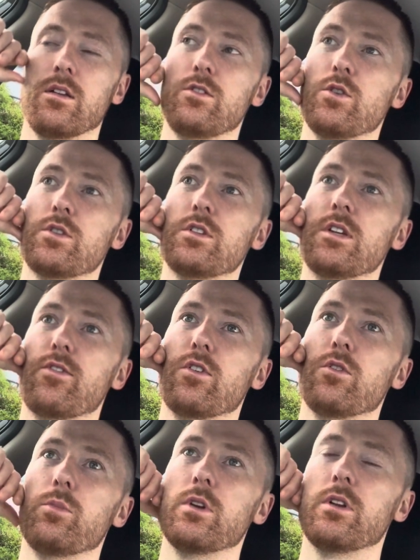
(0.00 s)
just as difficult,
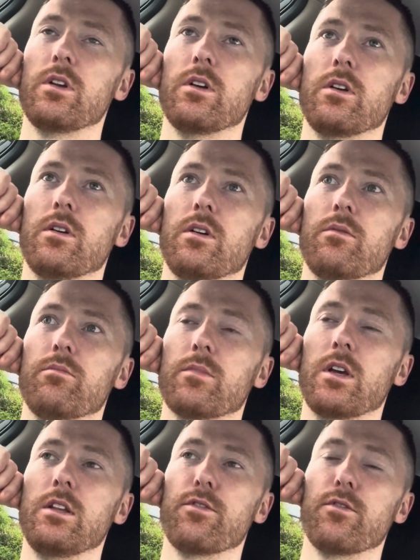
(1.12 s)
but in a,
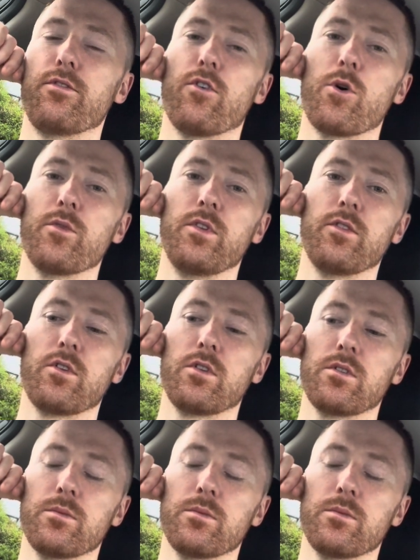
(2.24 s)
a different form of difficult.